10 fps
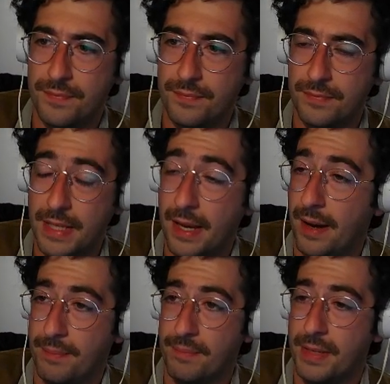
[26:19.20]
yeah,
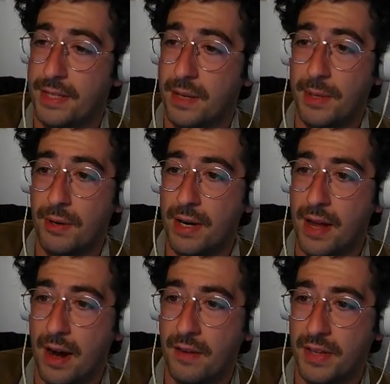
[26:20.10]
it's going to be great.
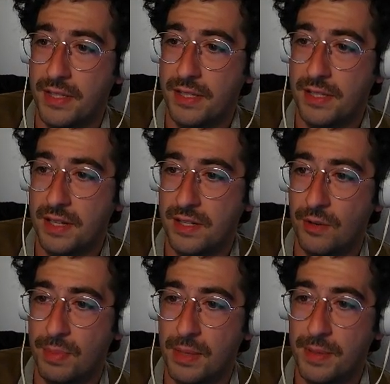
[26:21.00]
Not enough kids these days know
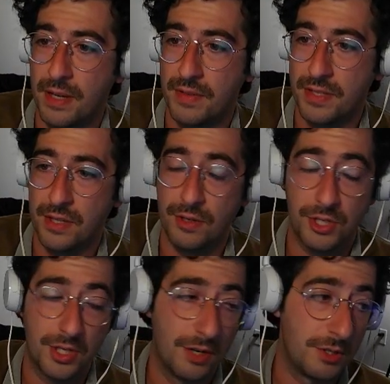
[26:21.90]
PBF. He's the
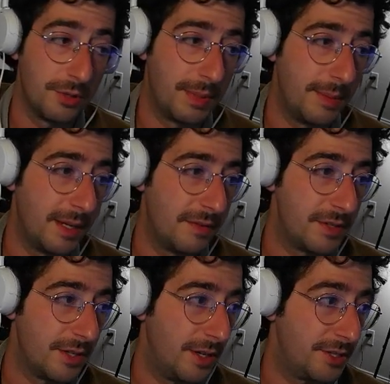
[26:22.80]
OG GOAT. Dude, PBF is
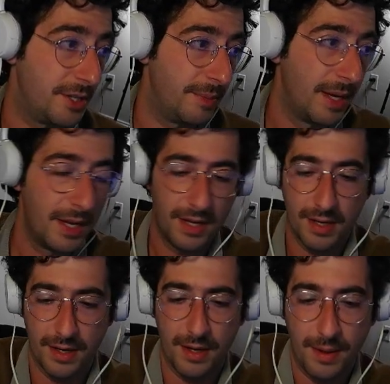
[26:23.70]
awesome.
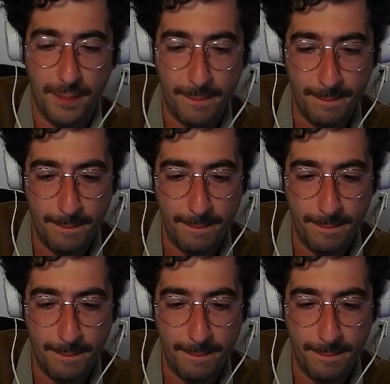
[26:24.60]
Hang on.